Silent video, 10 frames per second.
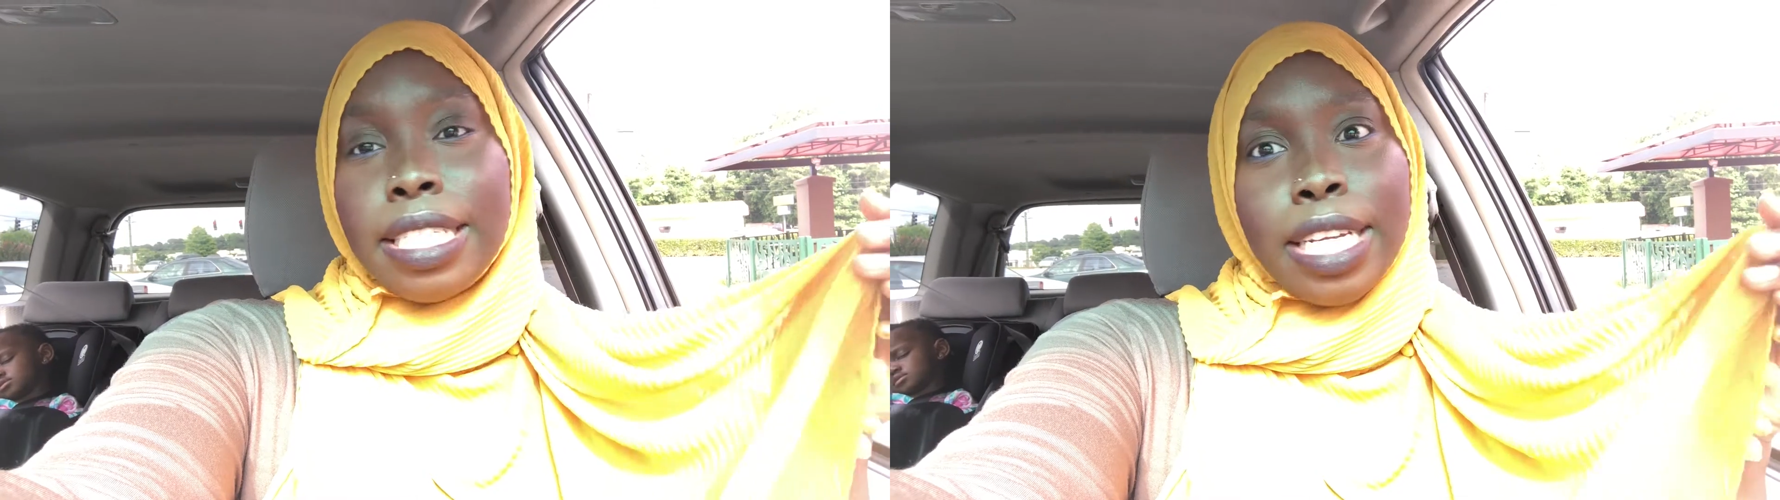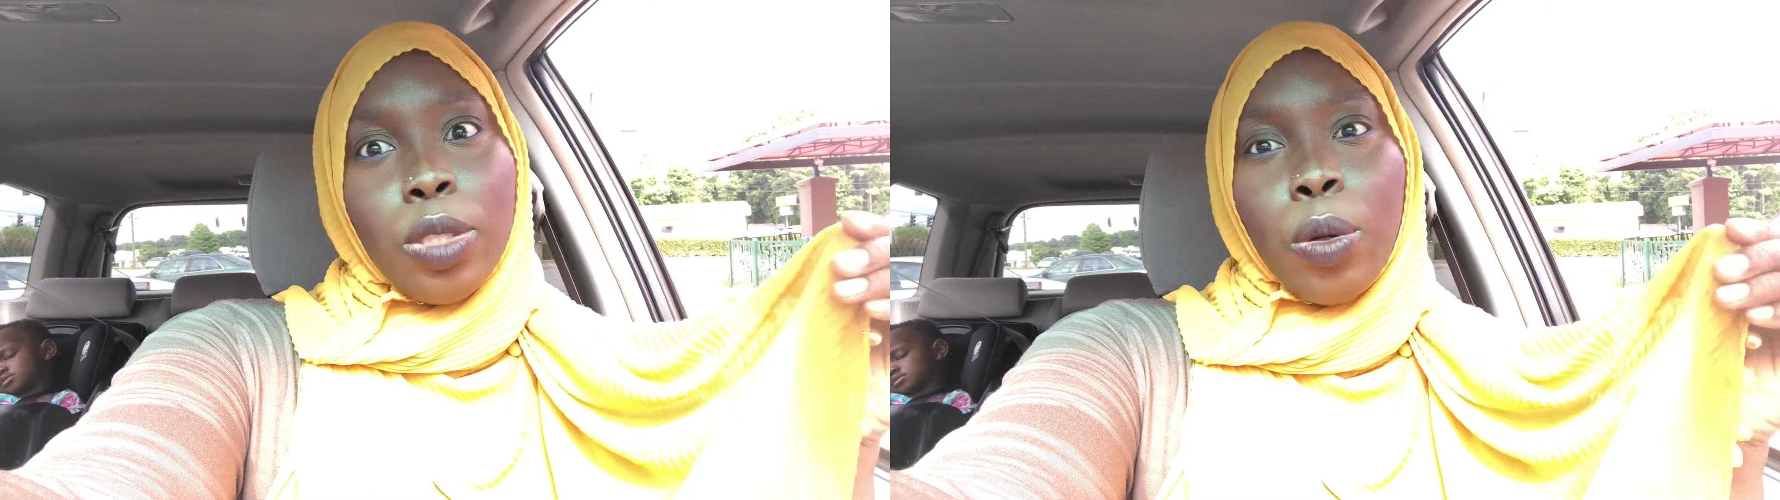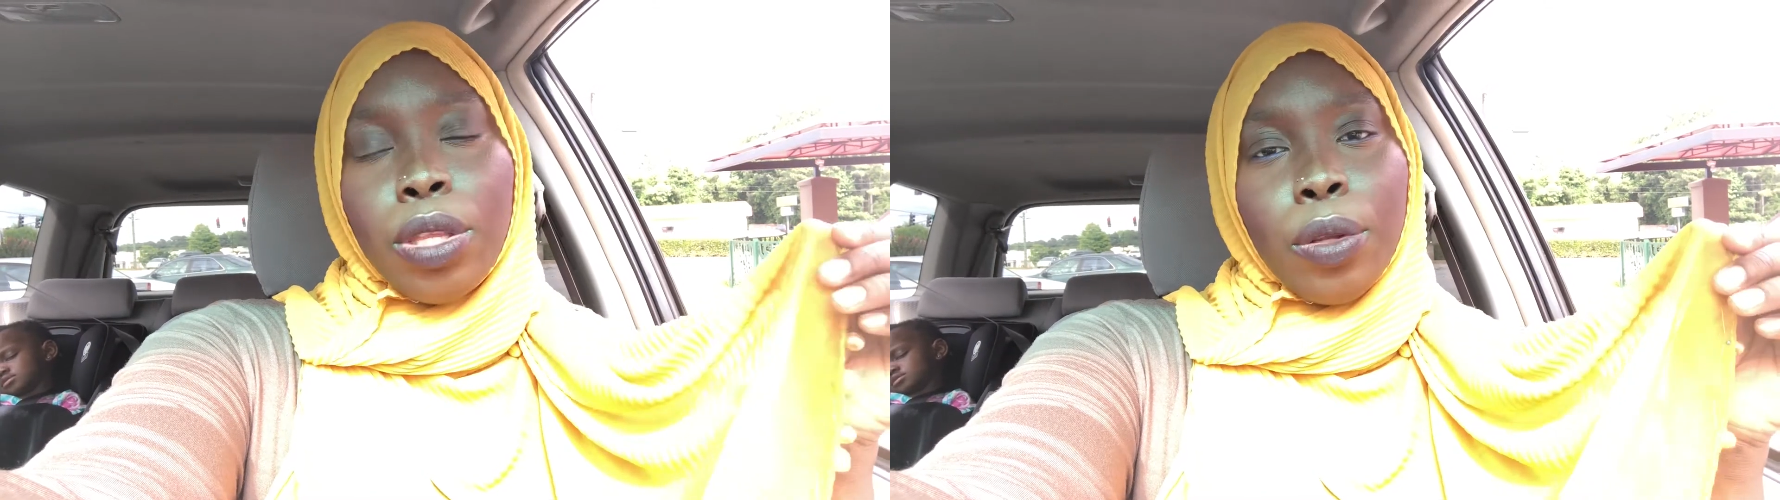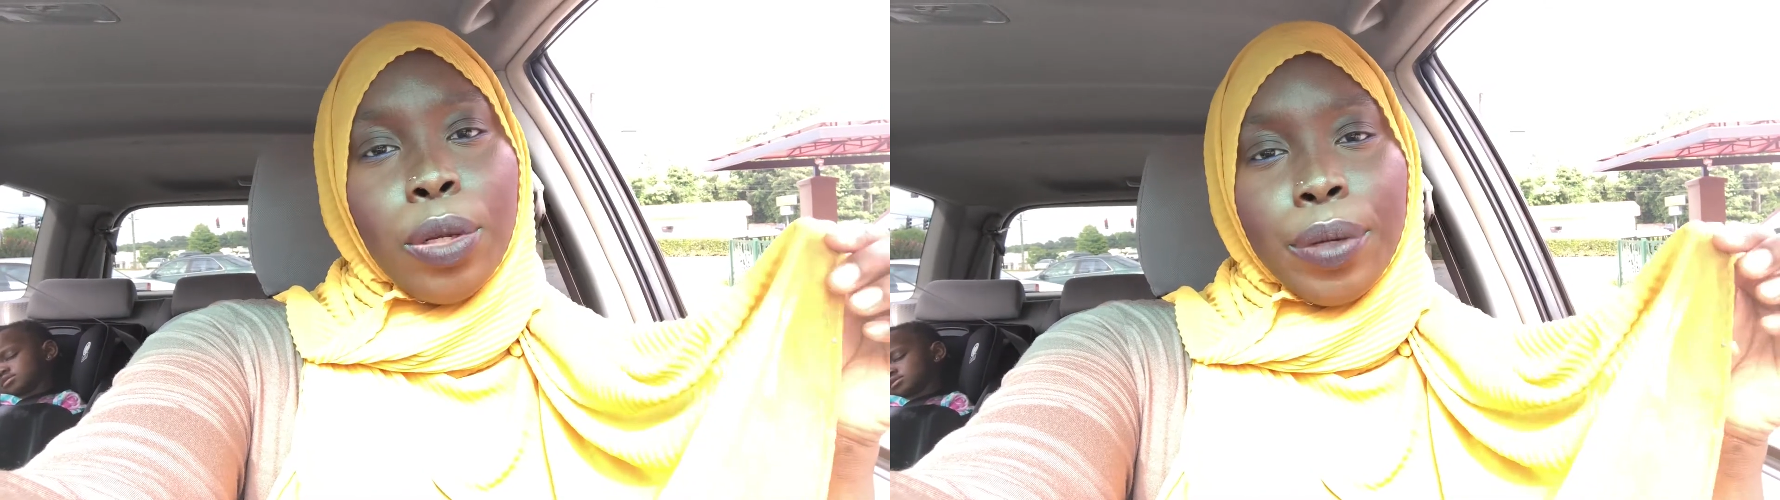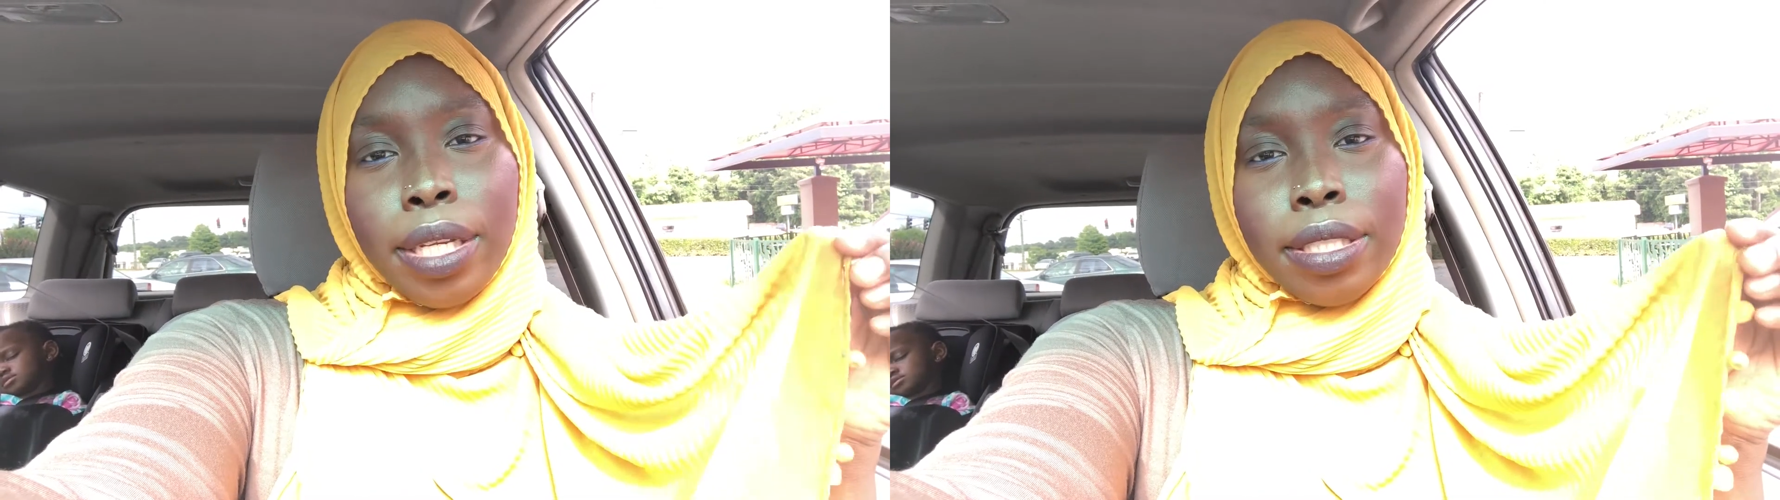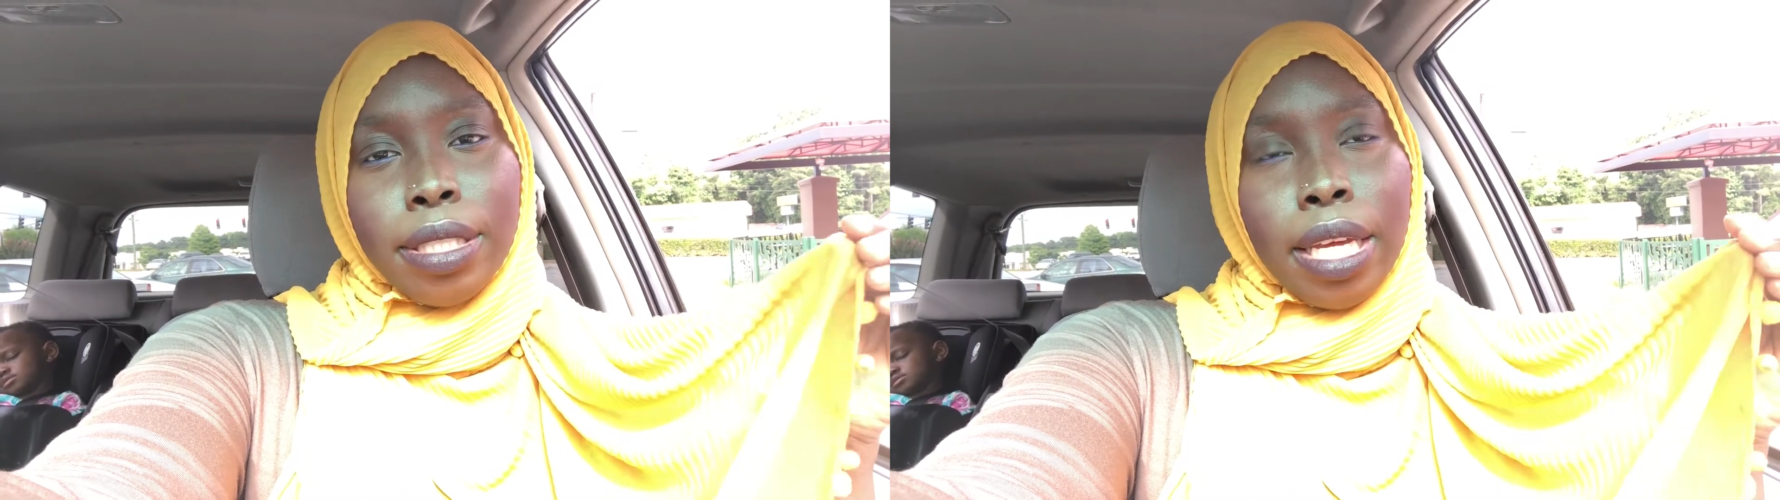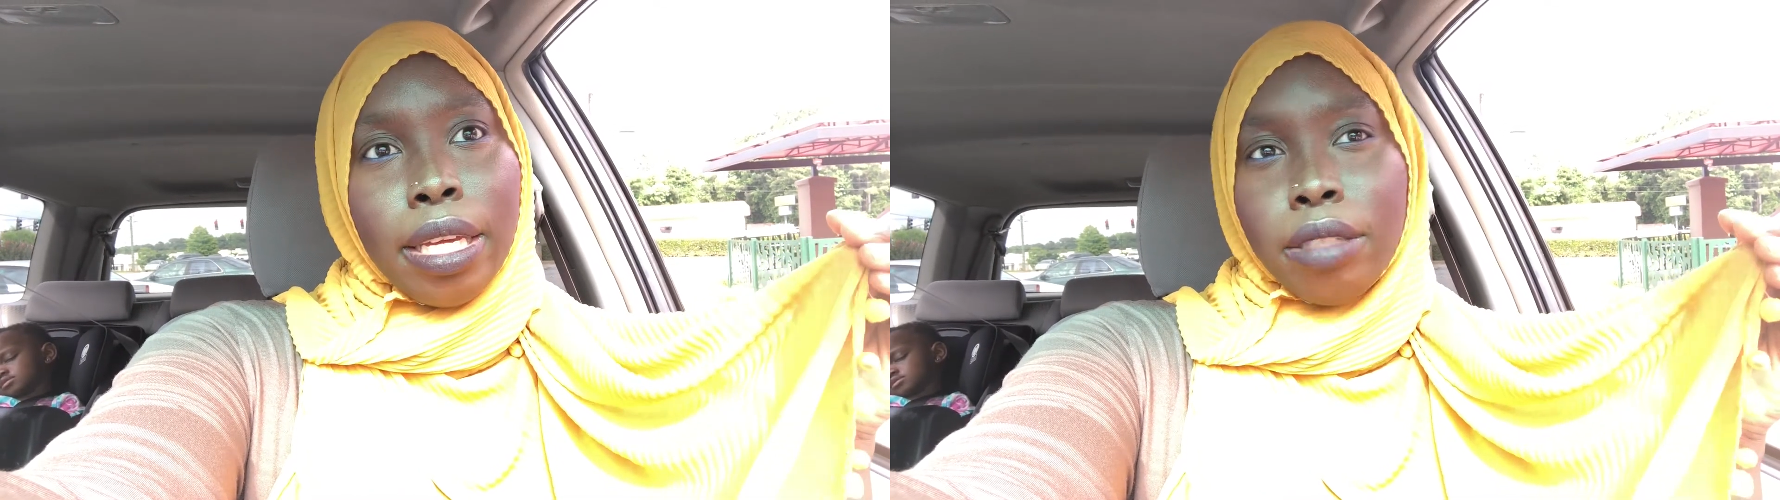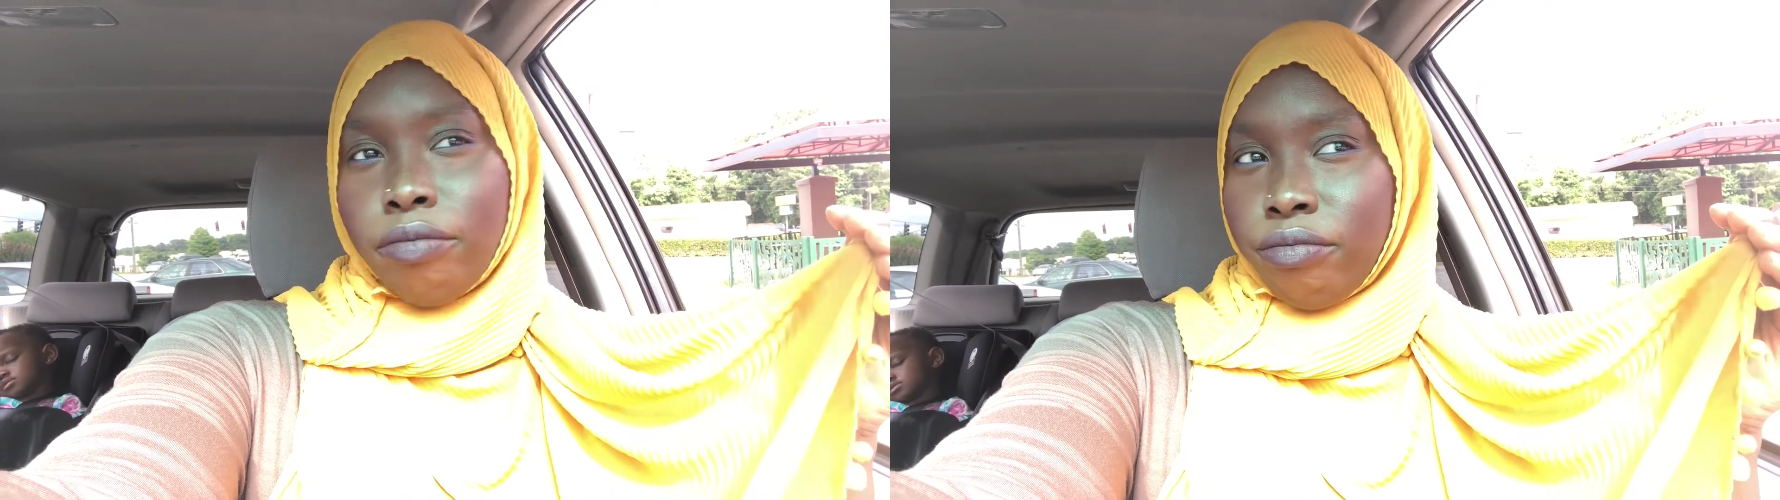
take 2 to 3 weeks. Like,